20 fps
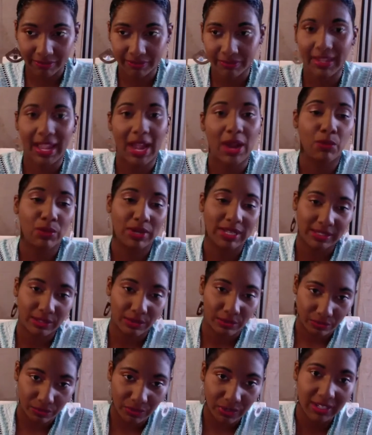and when a
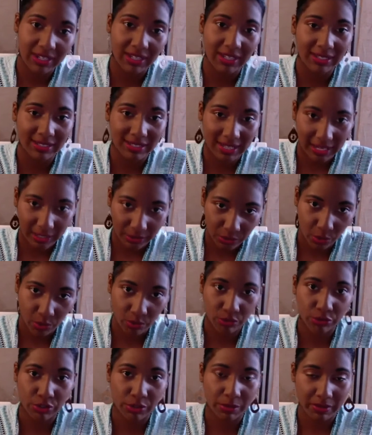civilian takes
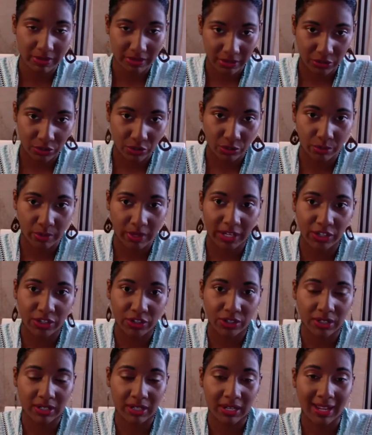ownership of the
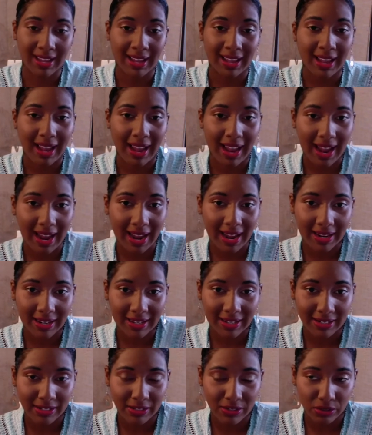situation and
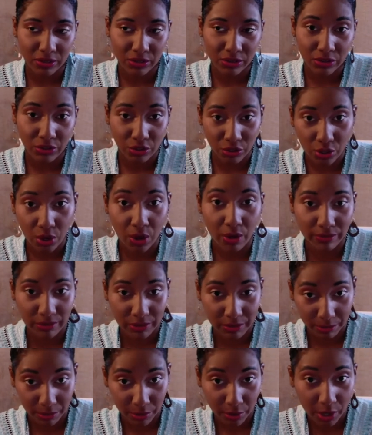solves the
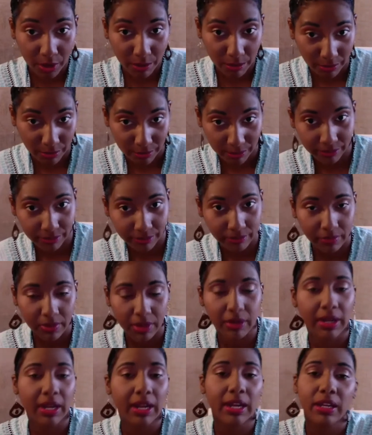problem,
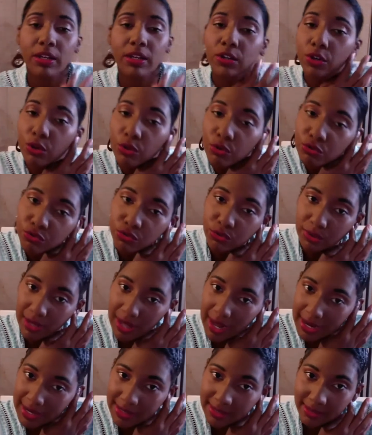okay,
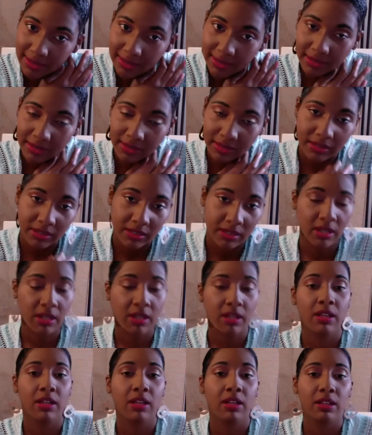neutralizes
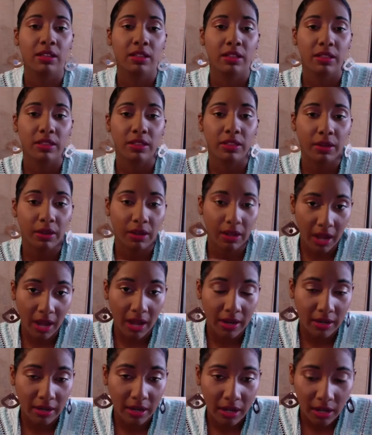the
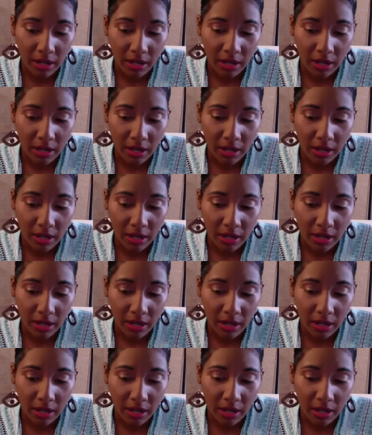gun